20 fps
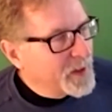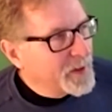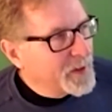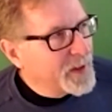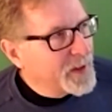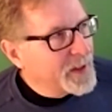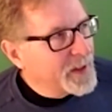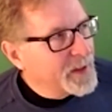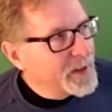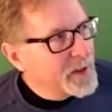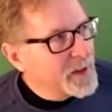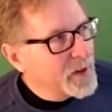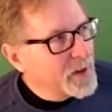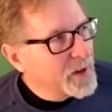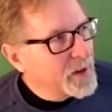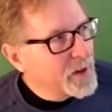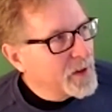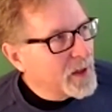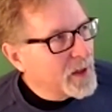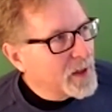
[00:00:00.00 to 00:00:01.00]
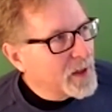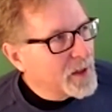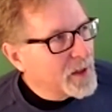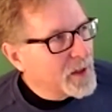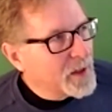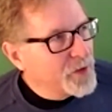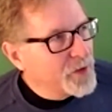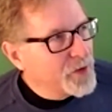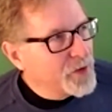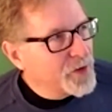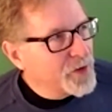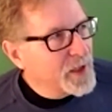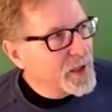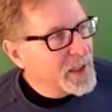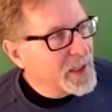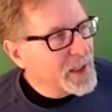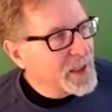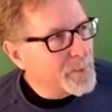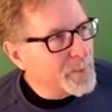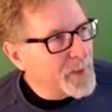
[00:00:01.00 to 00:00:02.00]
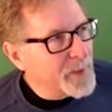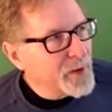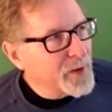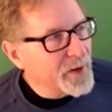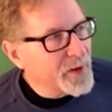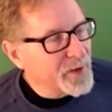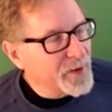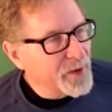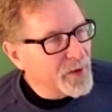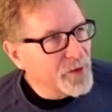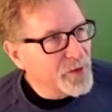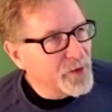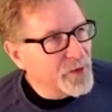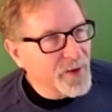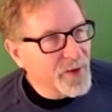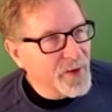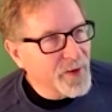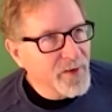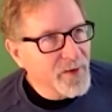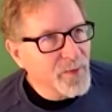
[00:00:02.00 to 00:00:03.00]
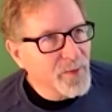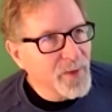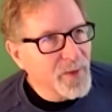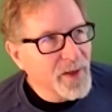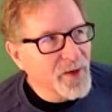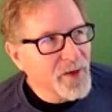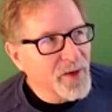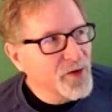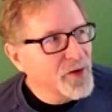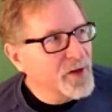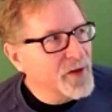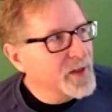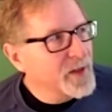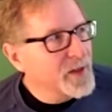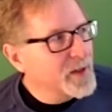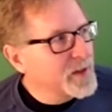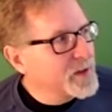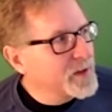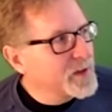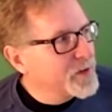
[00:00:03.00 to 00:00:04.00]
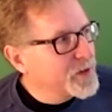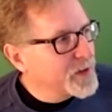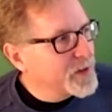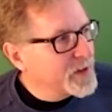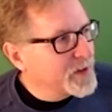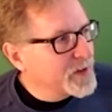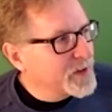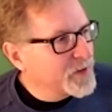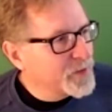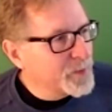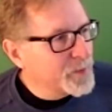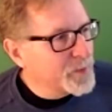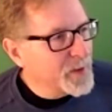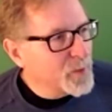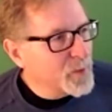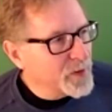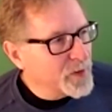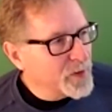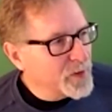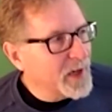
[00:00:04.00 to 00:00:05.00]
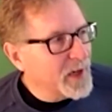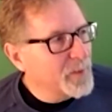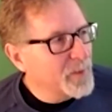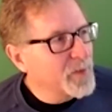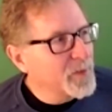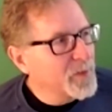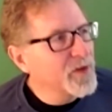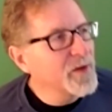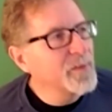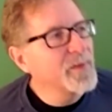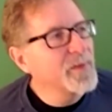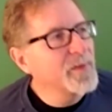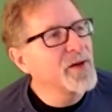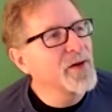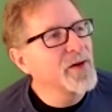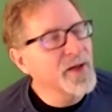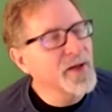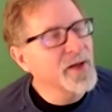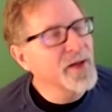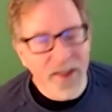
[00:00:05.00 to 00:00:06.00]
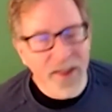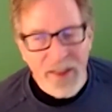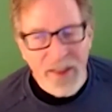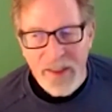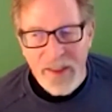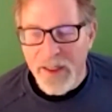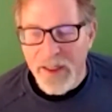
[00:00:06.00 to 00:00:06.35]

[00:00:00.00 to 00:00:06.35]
then you're going to get better at those things because you're gonna spend more time with them and you're gonna